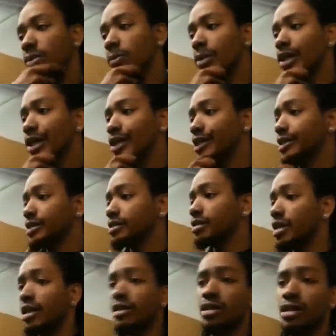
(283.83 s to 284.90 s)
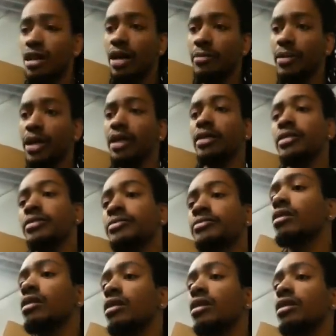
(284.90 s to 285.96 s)
But other than that, man,
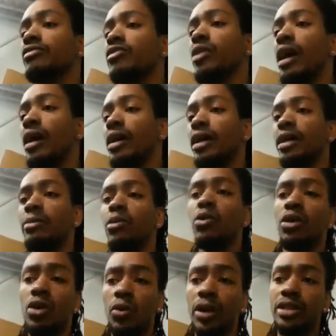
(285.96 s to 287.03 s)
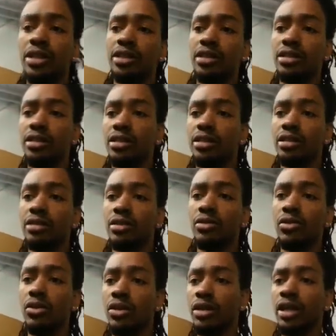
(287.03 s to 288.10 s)
if you got any more questions
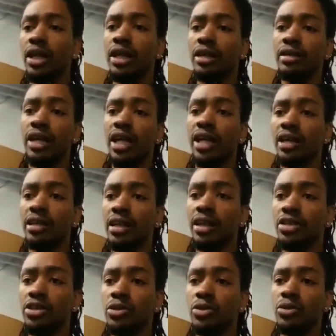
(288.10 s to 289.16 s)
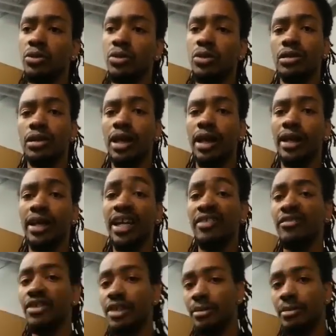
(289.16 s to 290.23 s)
or anything that you kind of
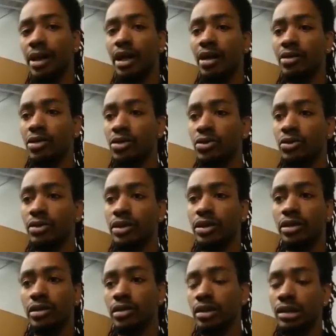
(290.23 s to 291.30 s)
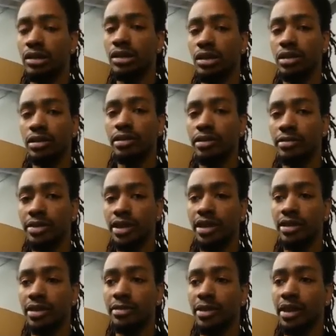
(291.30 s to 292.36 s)
iffy about doing, or You know what I'm
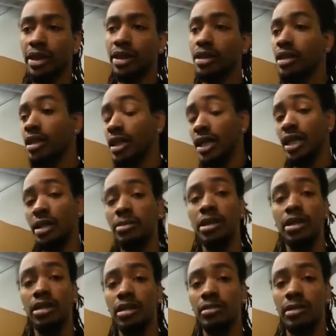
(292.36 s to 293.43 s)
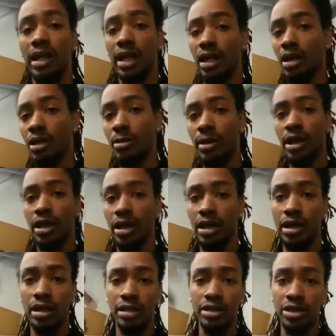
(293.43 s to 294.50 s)
saying? Something like that. Hit me up. I got all
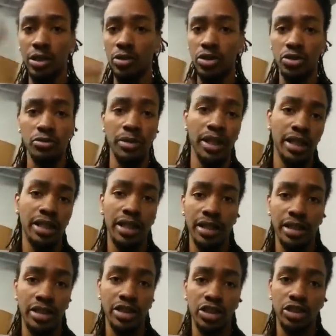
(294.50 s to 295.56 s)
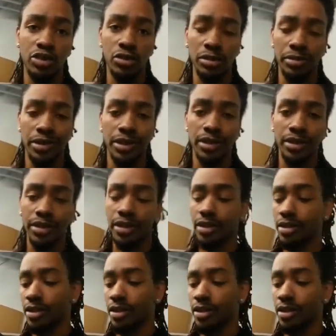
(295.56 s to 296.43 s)
my social media in the description and shit.